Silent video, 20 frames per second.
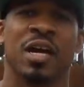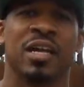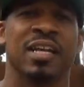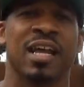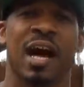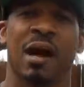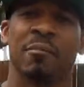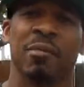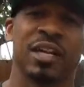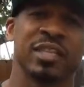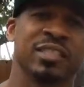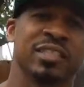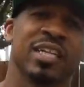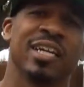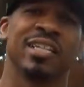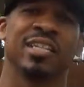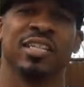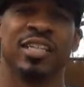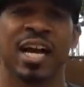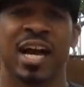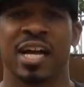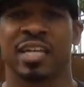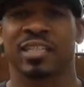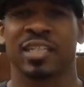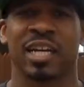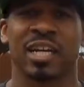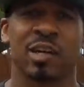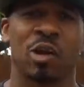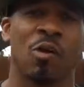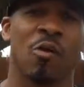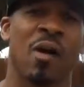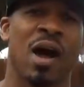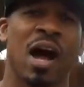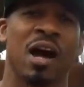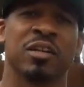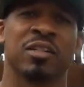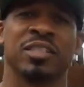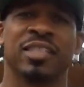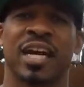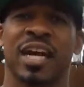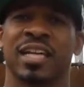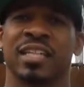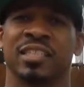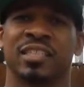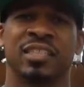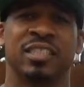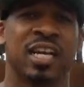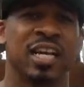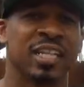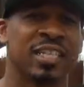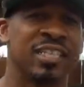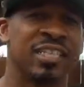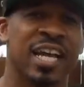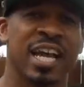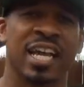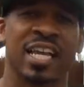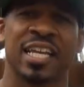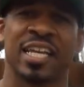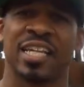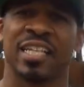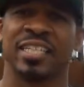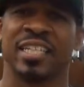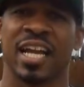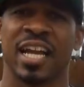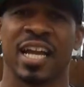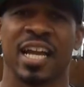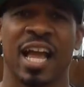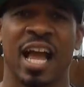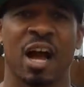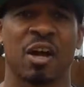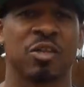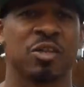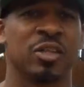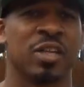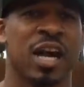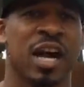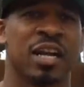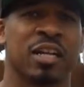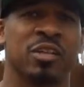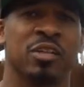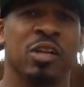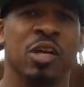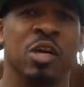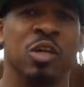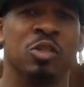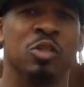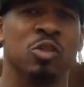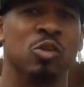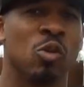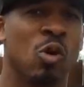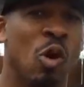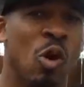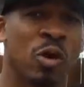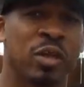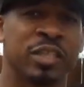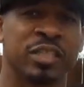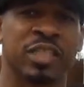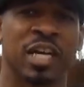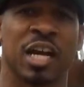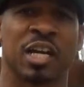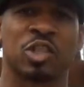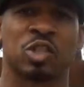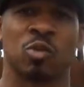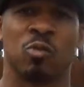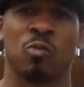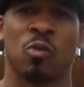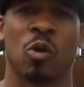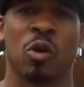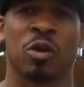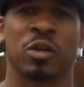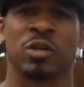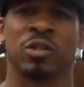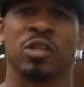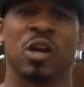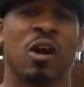Now, I'm not saying you guys got to go out and you got to study day in, day out, you got to do all this extra work.